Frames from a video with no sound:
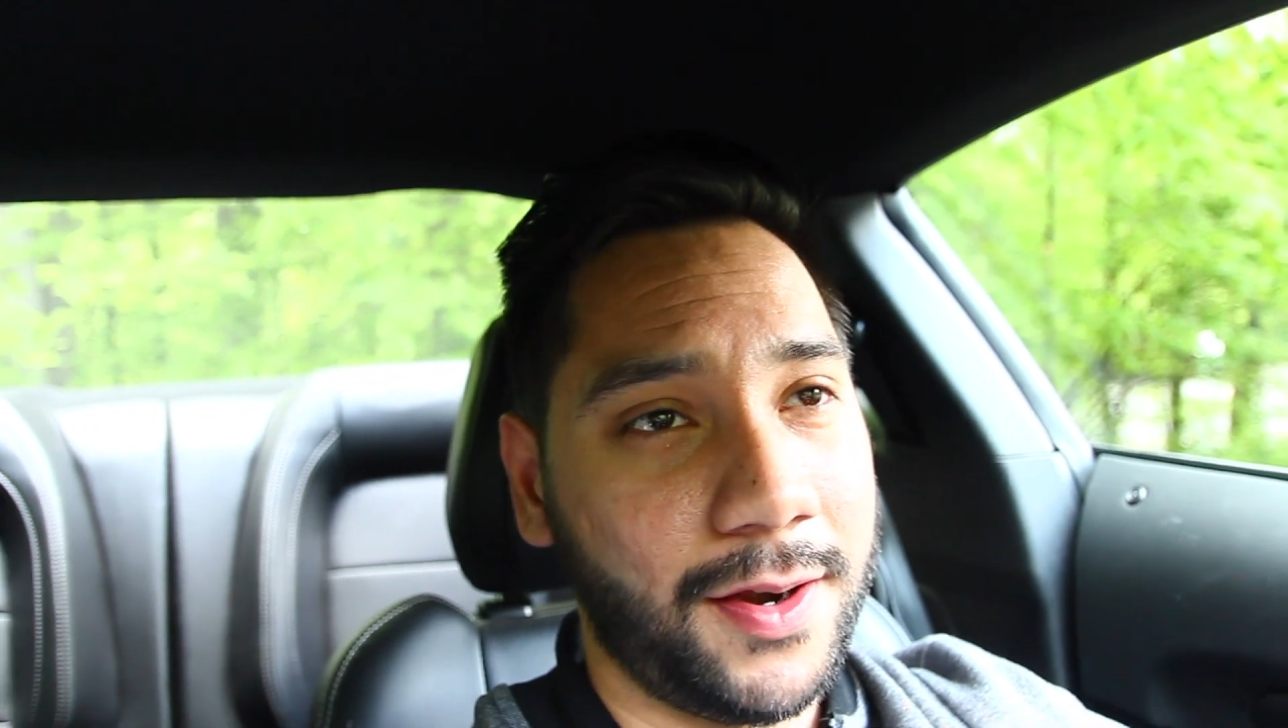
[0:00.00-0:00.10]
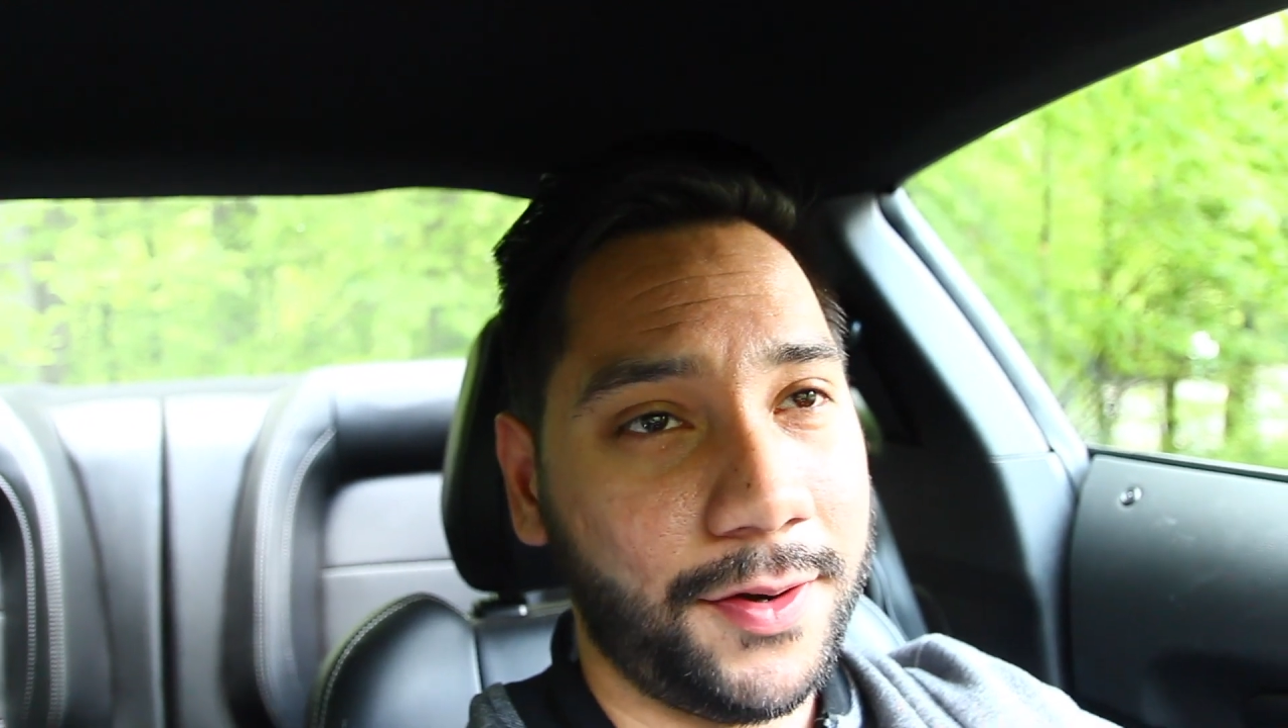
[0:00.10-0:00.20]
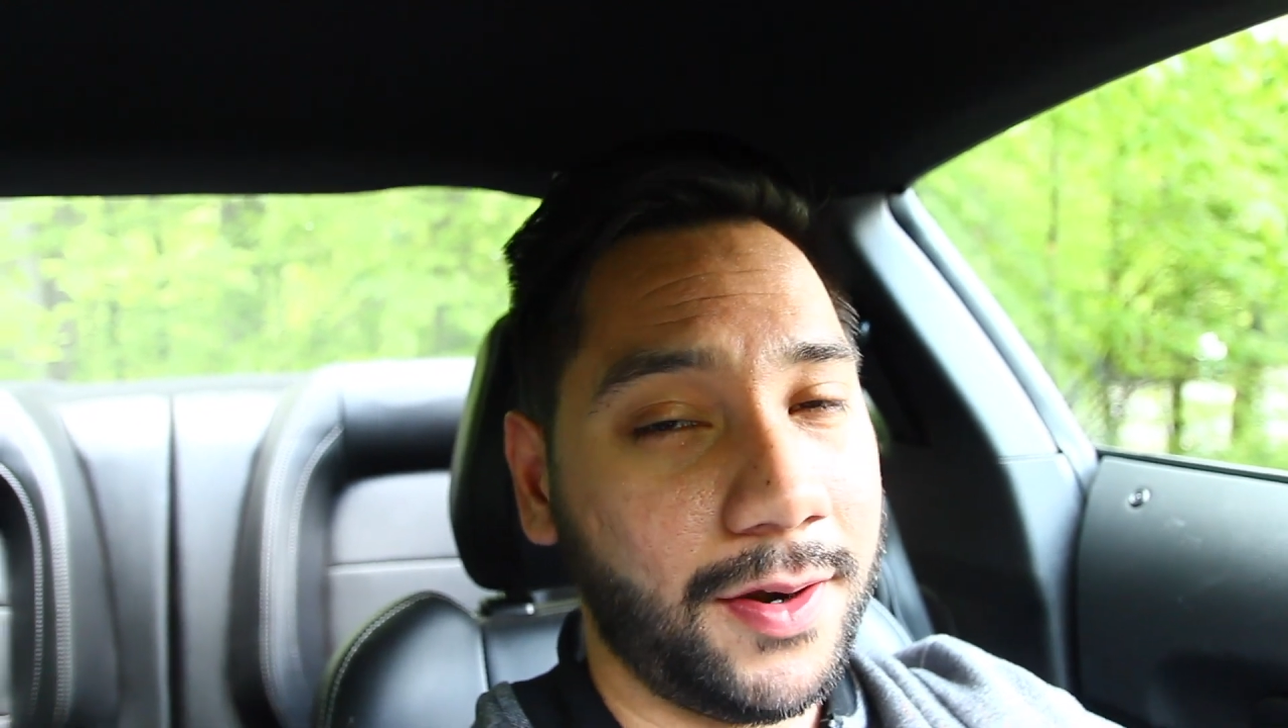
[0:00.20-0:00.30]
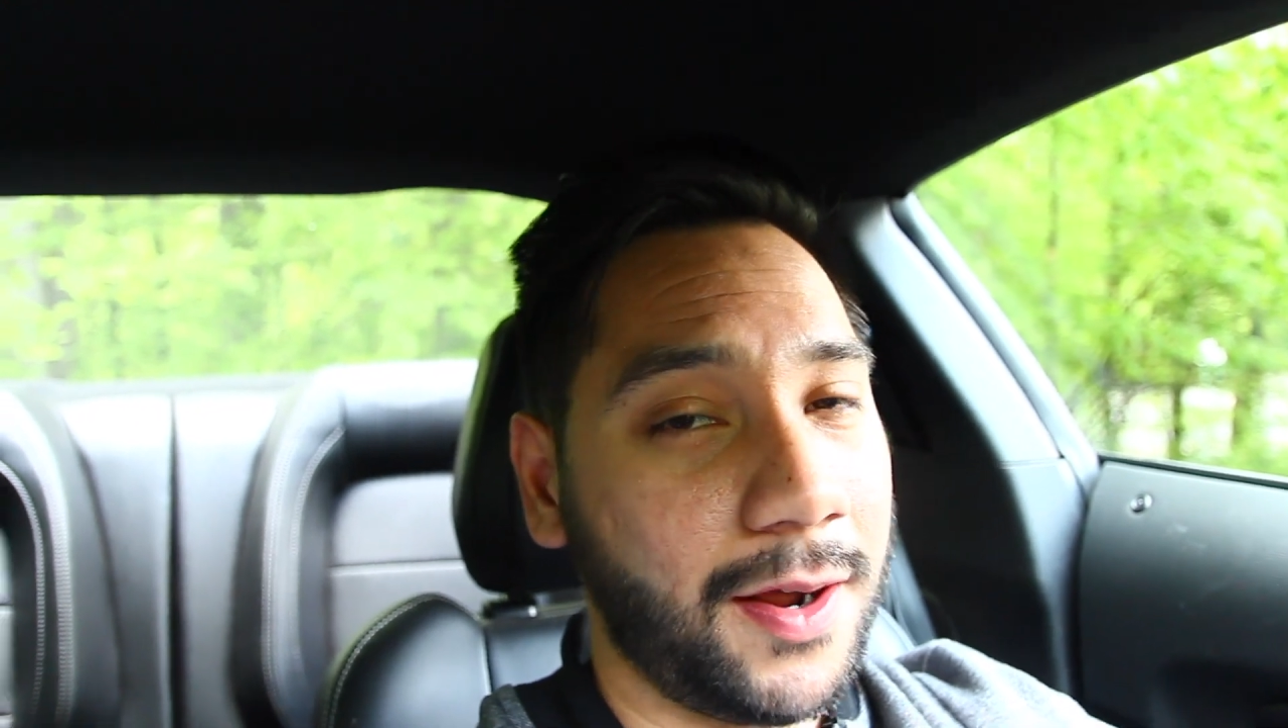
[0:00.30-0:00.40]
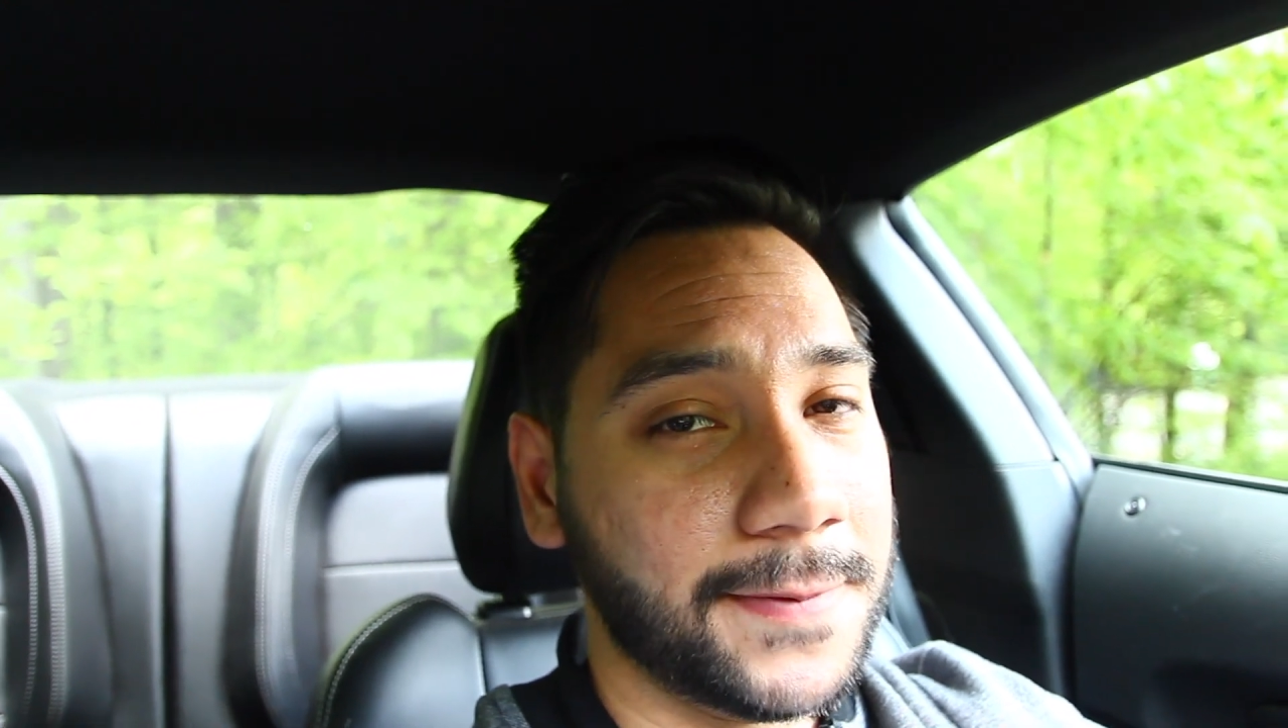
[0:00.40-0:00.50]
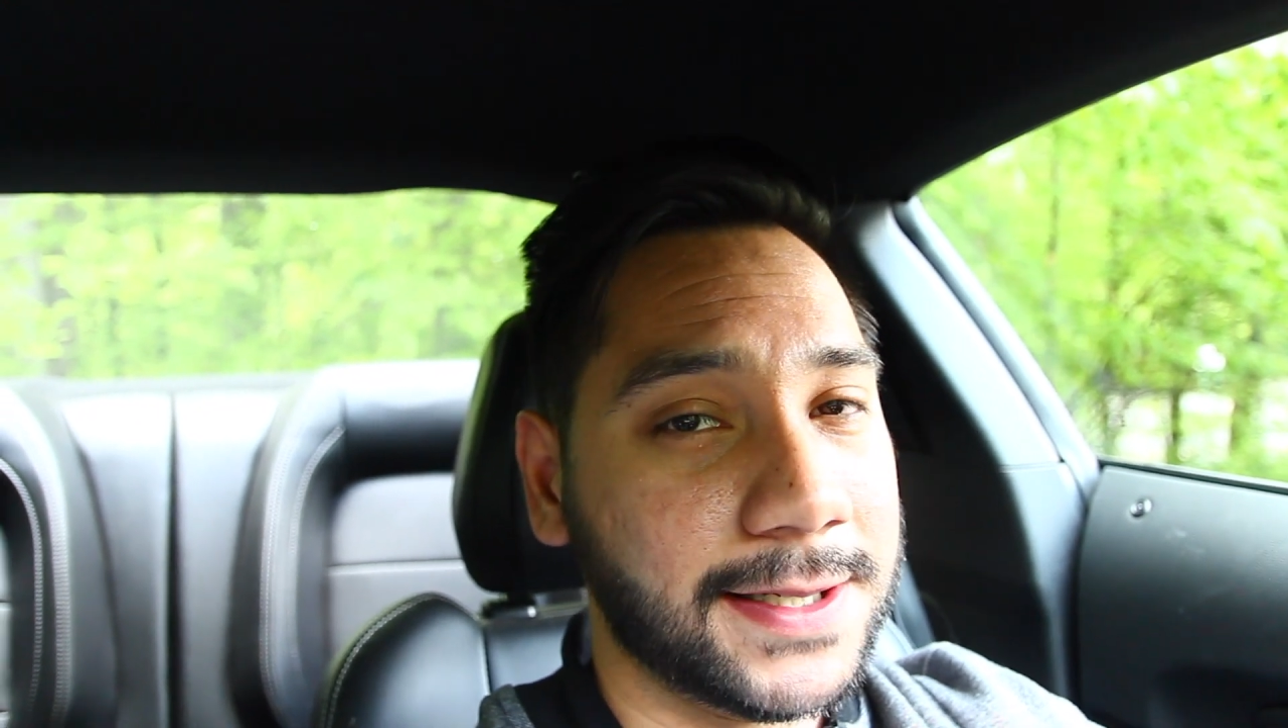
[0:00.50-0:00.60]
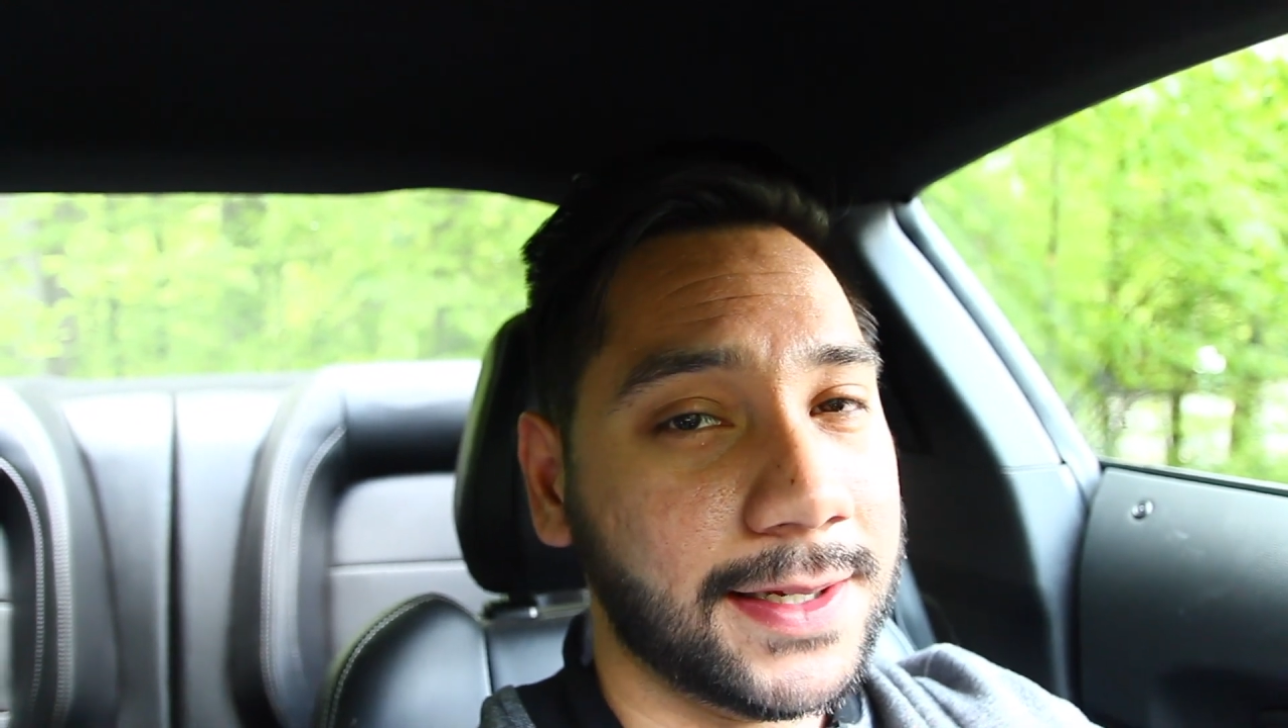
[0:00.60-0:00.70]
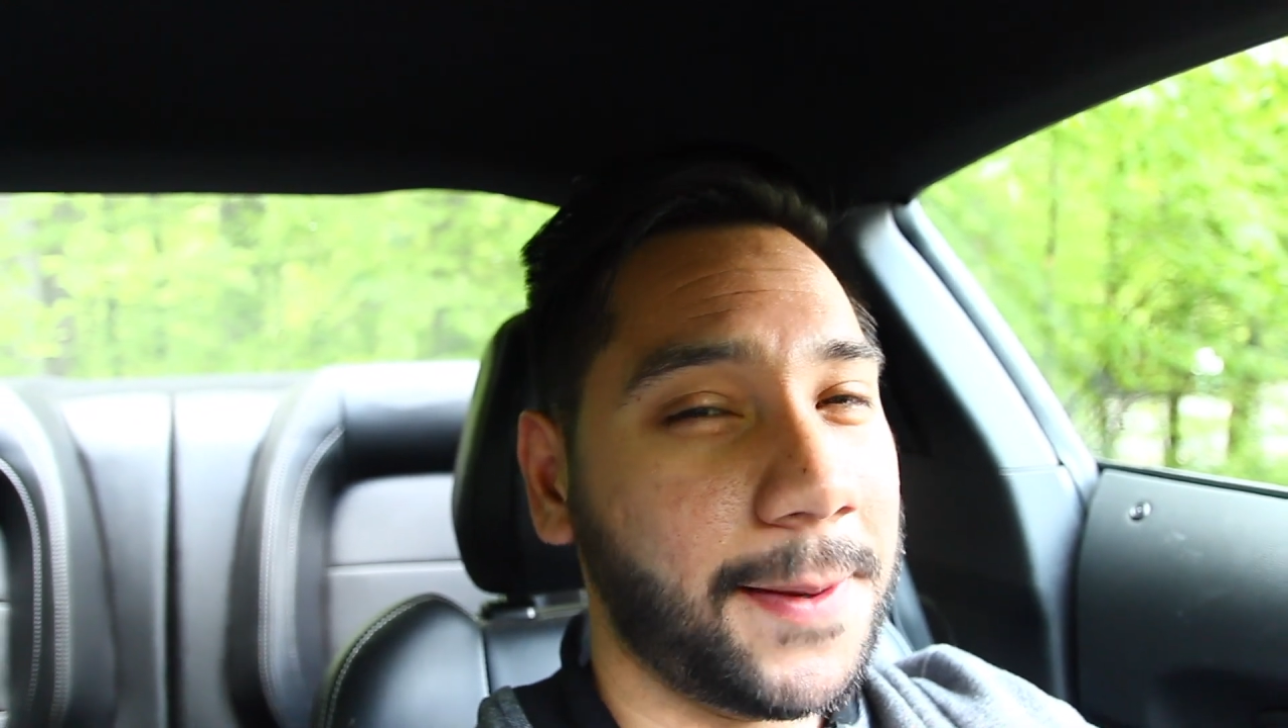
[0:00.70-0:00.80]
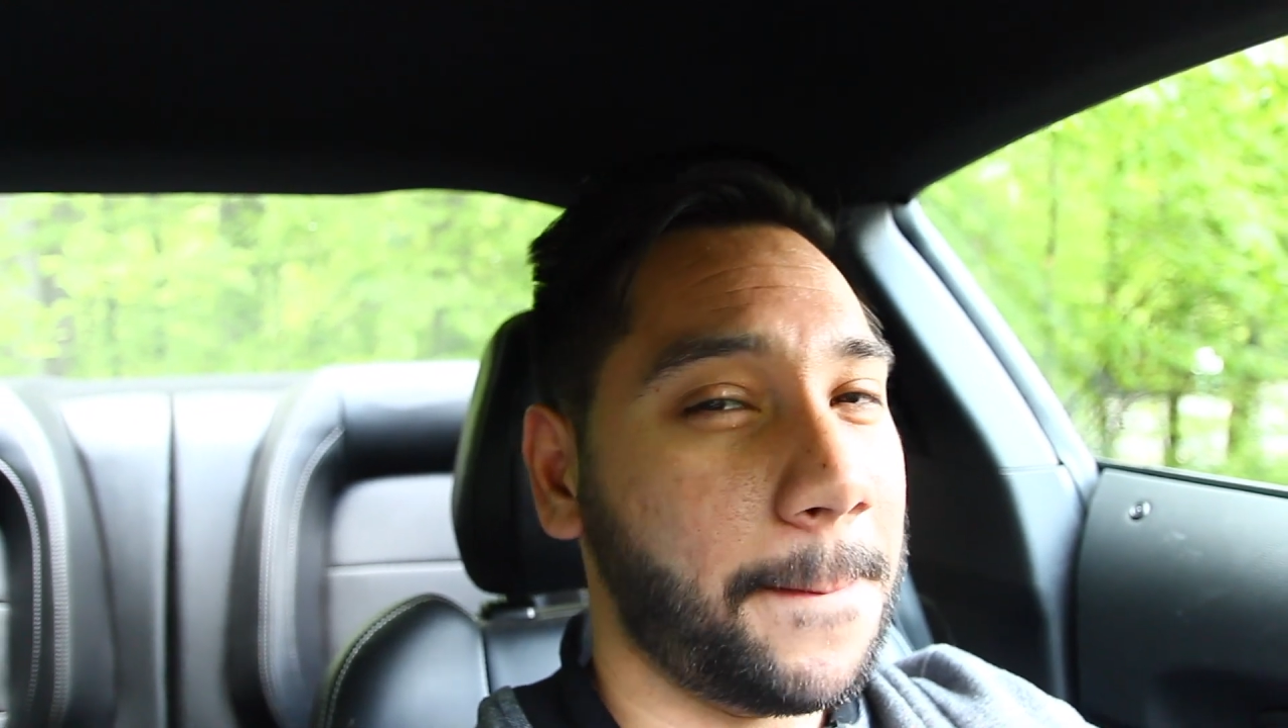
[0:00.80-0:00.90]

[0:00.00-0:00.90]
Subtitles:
you're obviously going